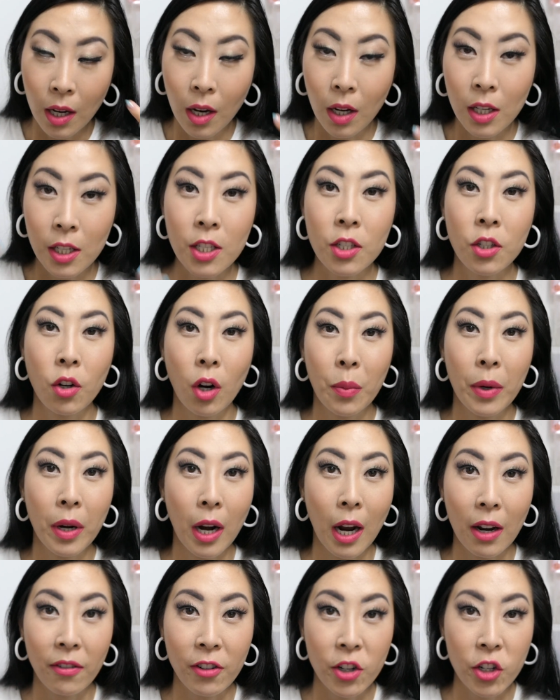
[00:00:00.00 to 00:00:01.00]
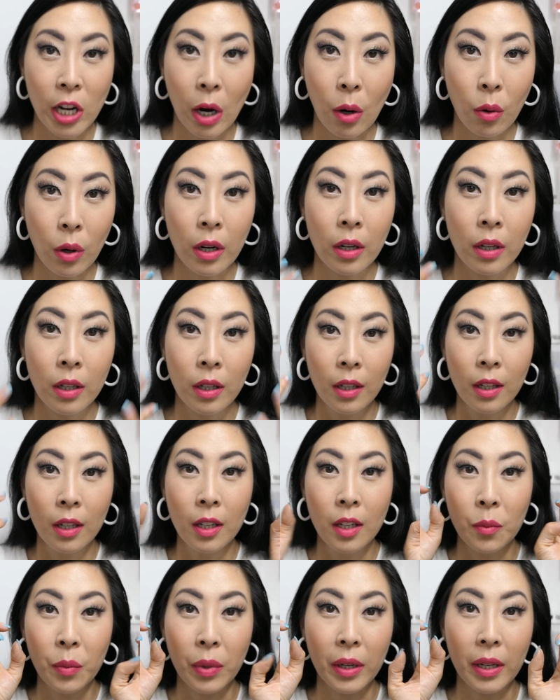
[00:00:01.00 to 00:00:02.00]
scrub it off, shower.
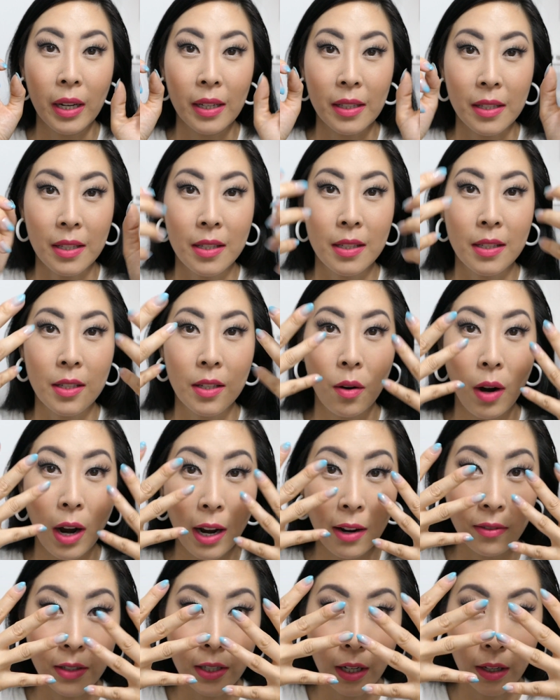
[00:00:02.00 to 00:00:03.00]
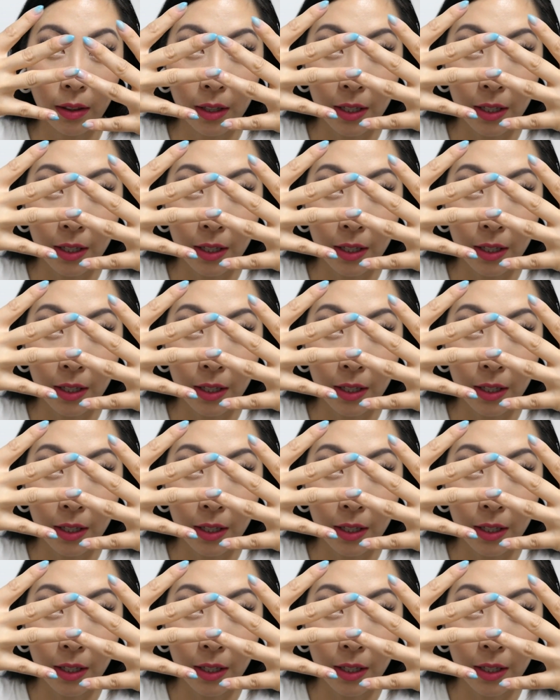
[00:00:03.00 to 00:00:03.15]
But yes, so I've done